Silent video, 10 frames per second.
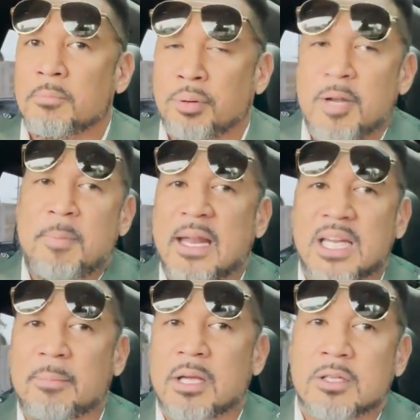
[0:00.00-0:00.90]

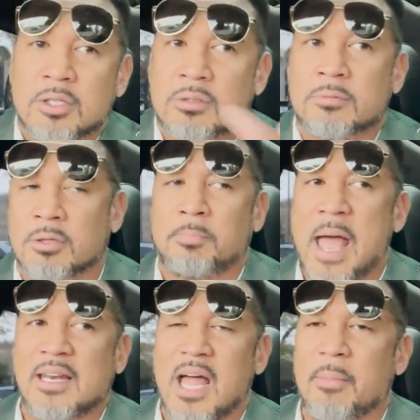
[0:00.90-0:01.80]
pre-pandemic,
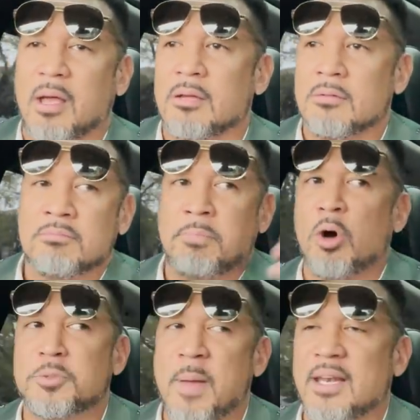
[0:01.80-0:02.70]
pandemic,
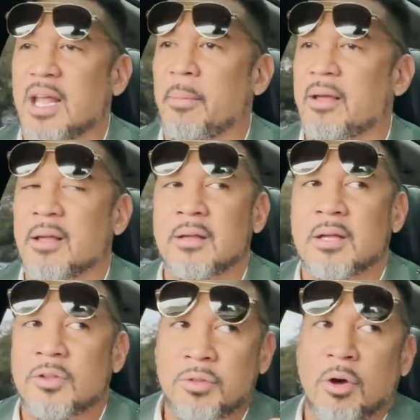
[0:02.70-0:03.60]
post-pandemic.
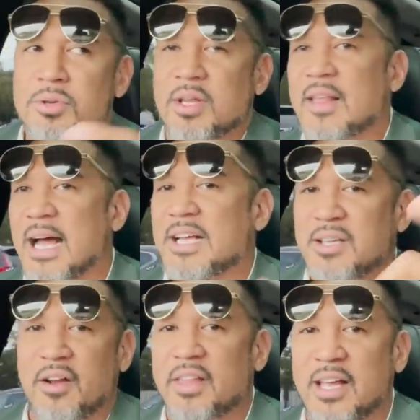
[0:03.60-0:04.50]
Those are the guys
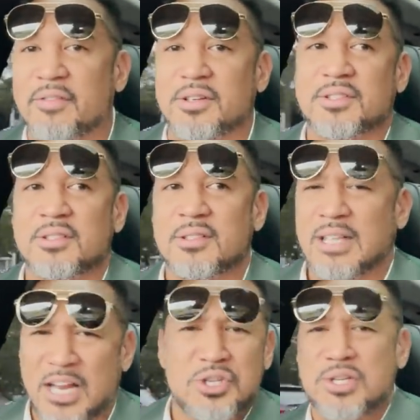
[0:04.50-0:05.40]
that are the givers.
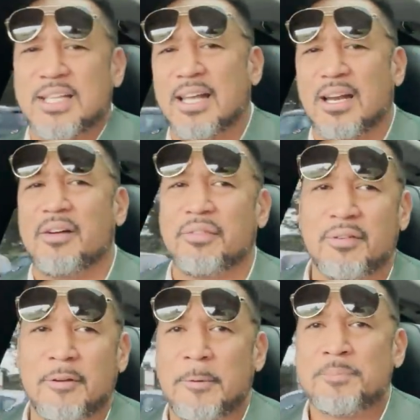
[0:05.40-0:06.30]
Interesting enough,
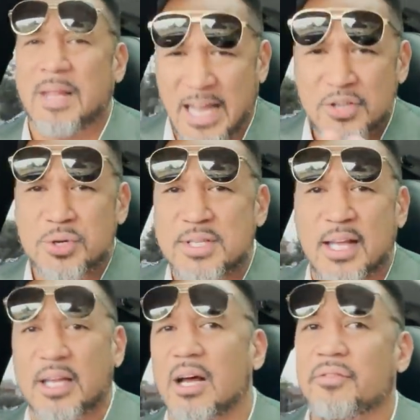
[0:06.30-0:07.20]

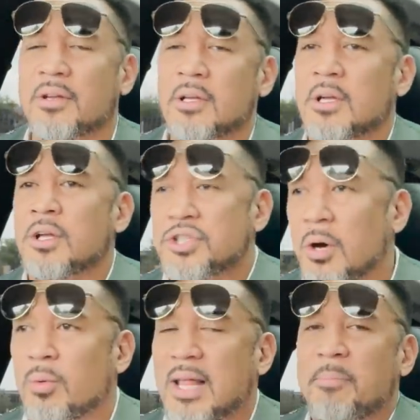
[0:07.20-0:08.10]
interesting enough.
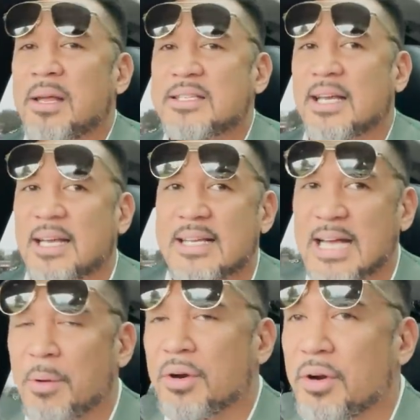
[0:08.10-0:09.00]
So with that being said, guys,
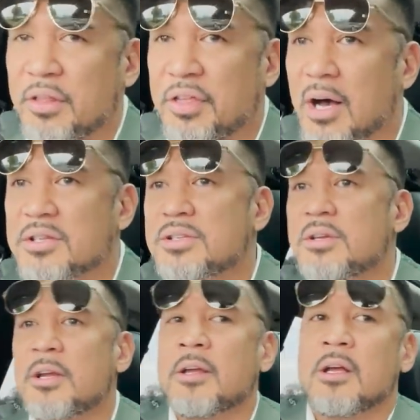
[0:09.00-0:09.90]
I want to know your thoughts.
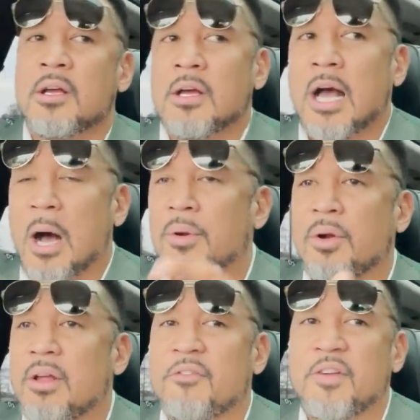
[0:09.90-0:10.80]
I want to know
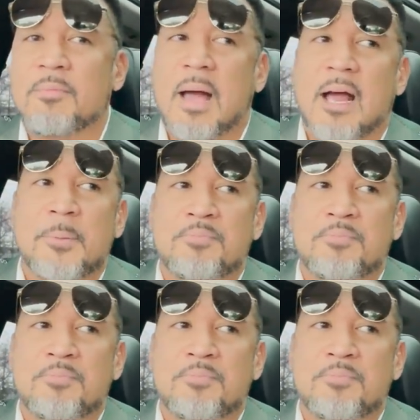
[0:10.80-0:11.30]
your feedback.